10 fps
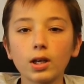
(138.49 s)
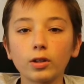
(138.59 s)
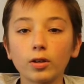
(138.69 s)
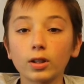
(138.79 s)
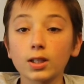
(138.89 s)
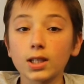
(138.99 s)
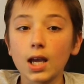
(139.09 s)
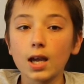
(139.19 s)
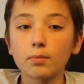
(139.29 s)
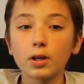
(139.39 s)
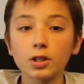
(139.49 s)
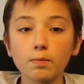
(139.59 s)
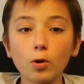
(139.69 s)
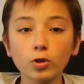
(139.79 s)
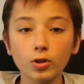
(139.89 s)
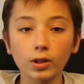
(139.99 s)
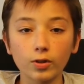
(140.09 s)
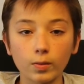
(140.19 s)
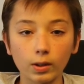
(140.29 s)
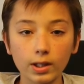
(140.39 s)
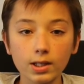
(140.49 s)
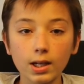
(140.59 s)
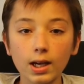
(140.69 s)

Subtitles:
During this time, a smoke trail is released,